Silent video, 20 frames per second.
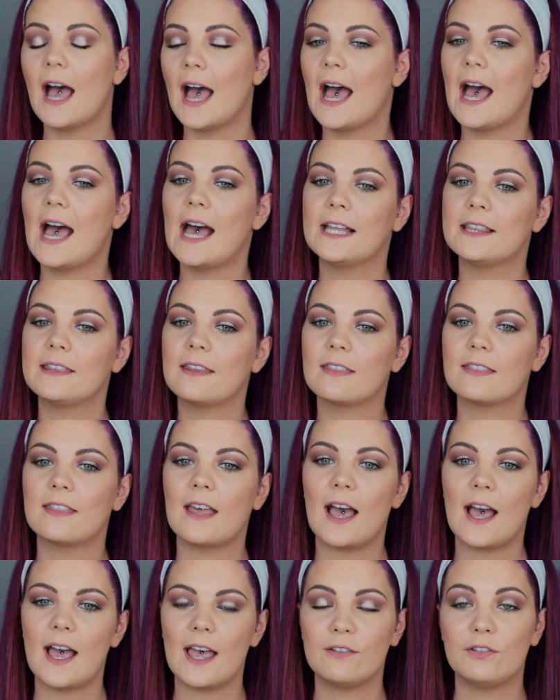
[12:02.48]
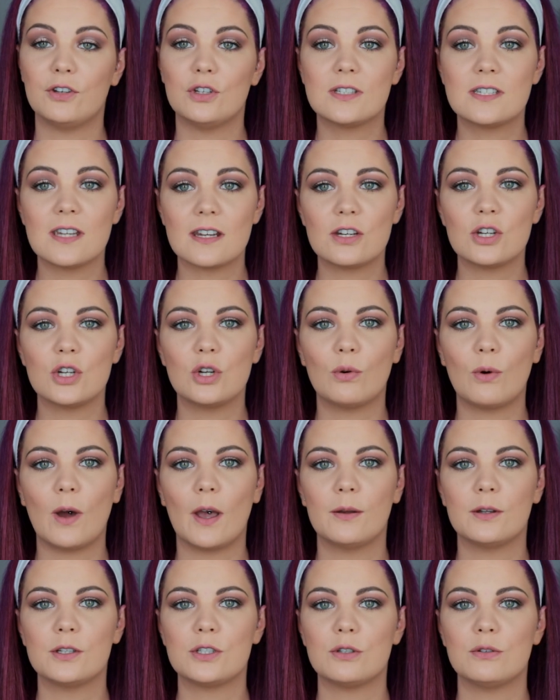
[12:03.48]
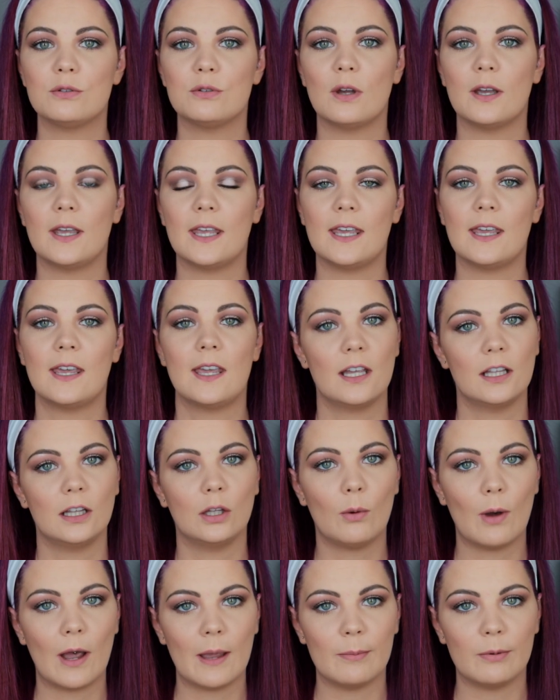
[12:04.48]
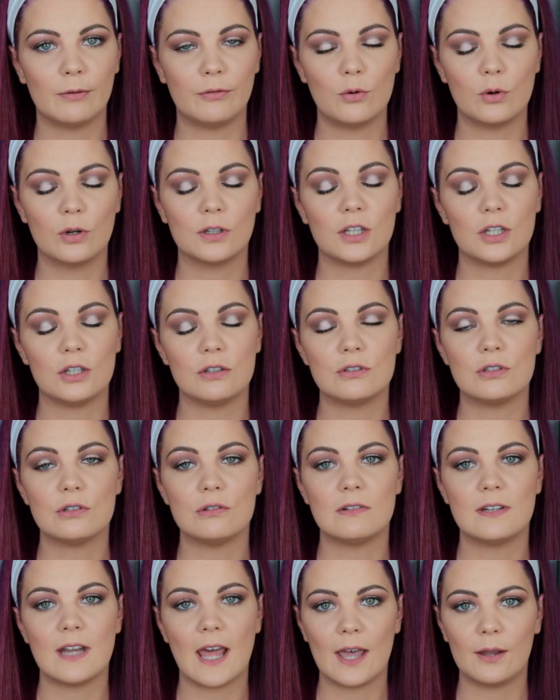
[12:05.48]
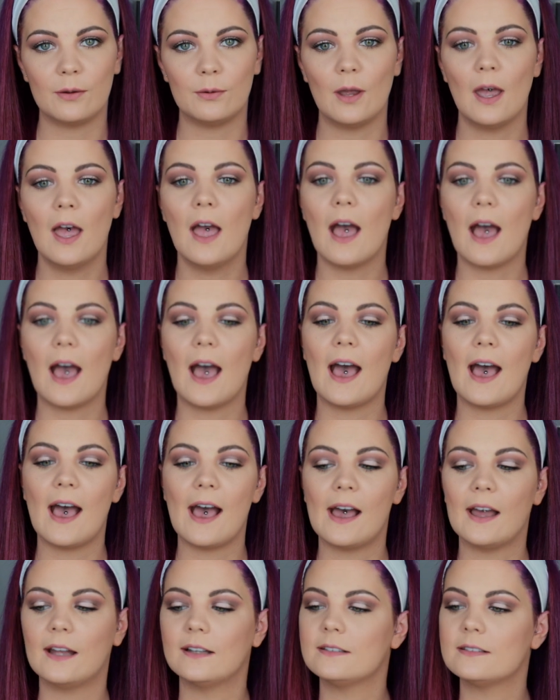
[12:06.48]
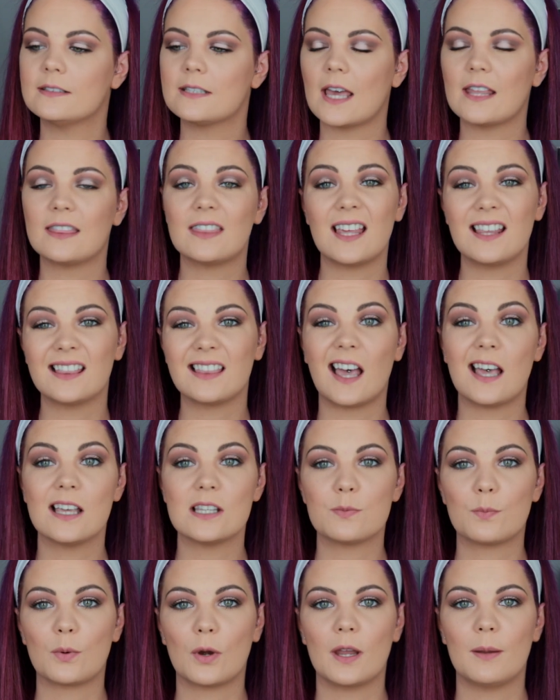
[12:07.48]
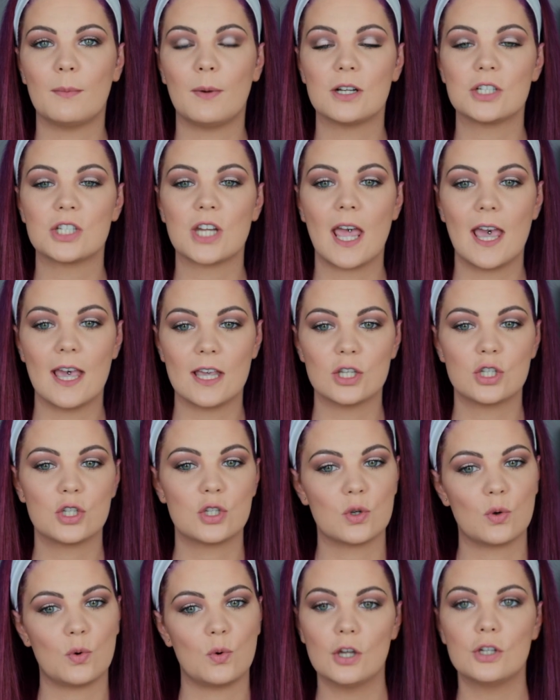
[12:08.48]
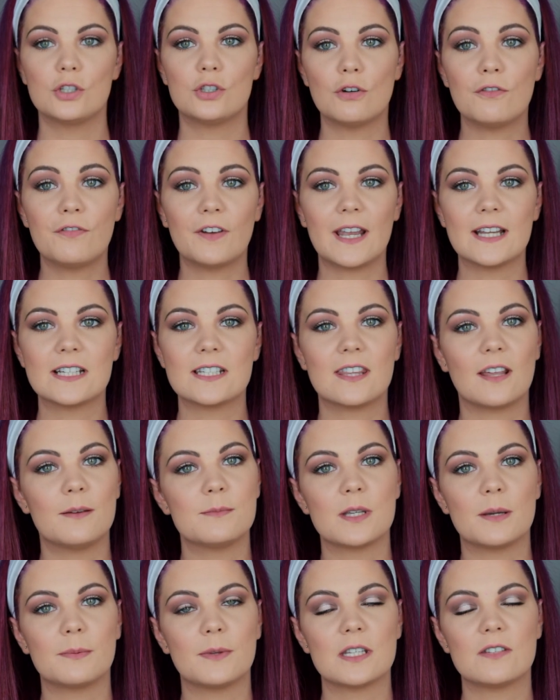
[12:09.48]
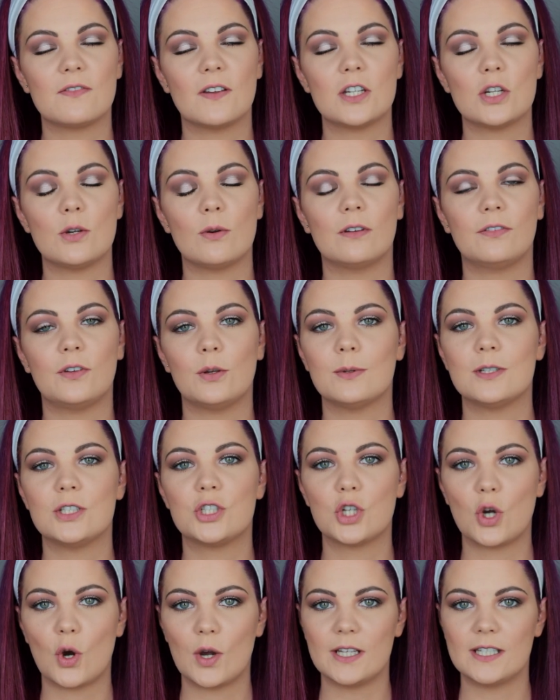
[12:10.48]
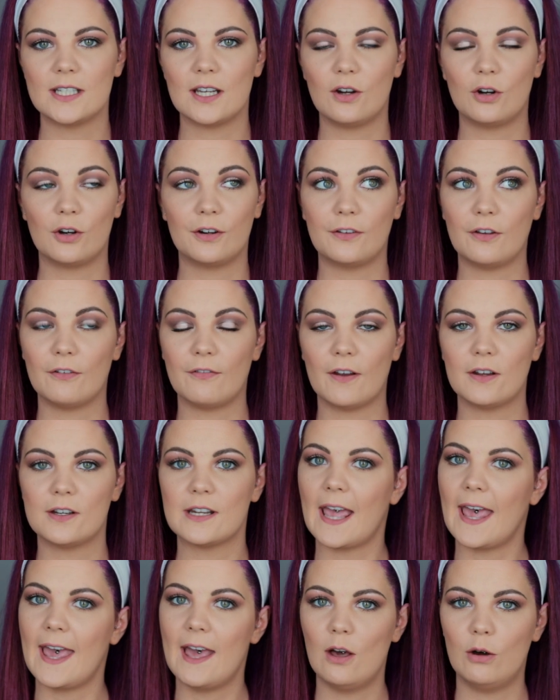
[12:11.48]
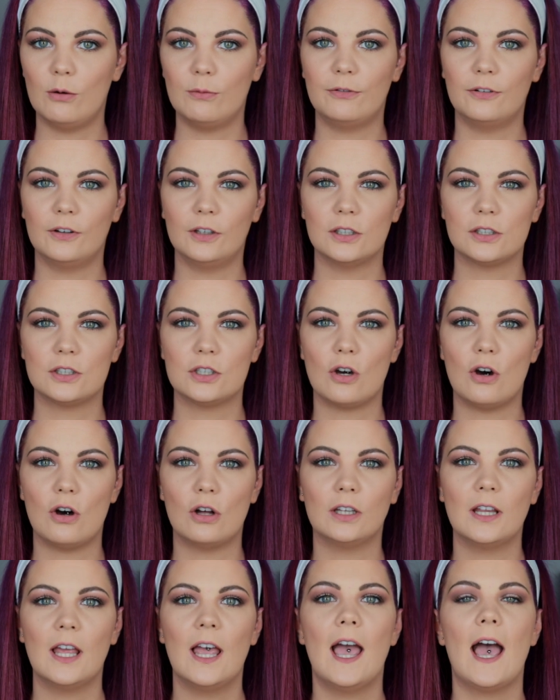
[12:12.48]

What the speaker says: and that if you didn't know how to do a halo eye before, that you do now. And I think that is pretty much it. So don't forget to thumbs up this video if you enjoyed it or if you found it helpful at all.